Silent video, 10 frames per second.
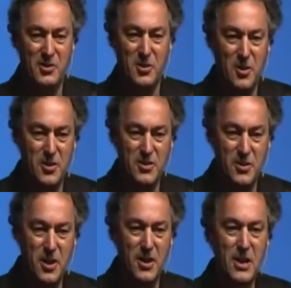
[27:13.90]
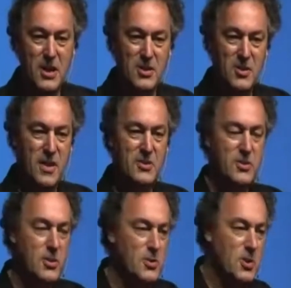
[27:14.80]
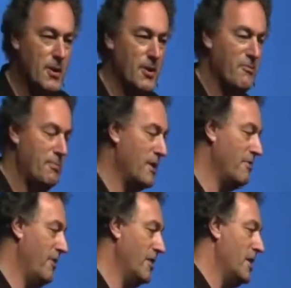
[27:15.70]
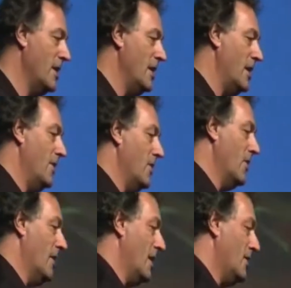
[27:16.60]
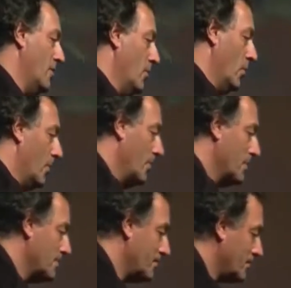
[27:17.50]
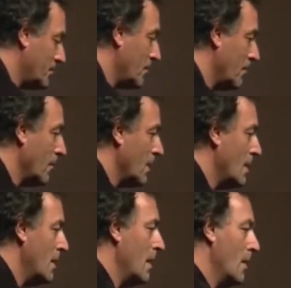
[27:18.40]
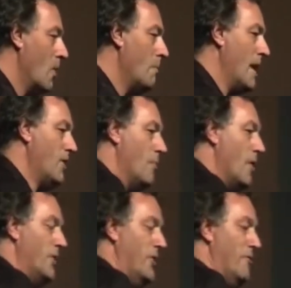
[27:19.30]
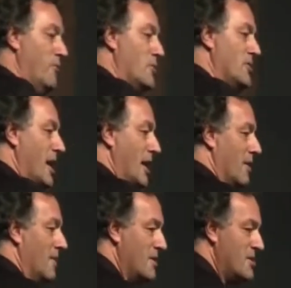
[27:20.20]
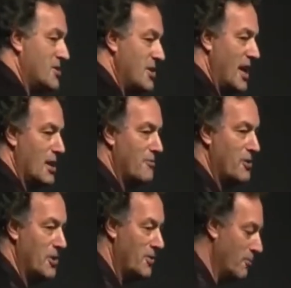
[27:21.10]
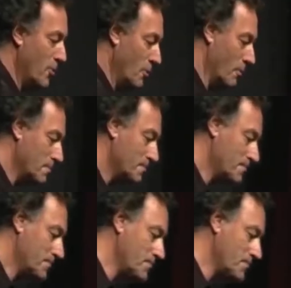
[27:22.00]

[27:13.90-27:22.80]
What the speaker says: and so on and so on. So there's a huge amount of benefit in the connected world. Going back to marketing for a second, this is the elephant in the room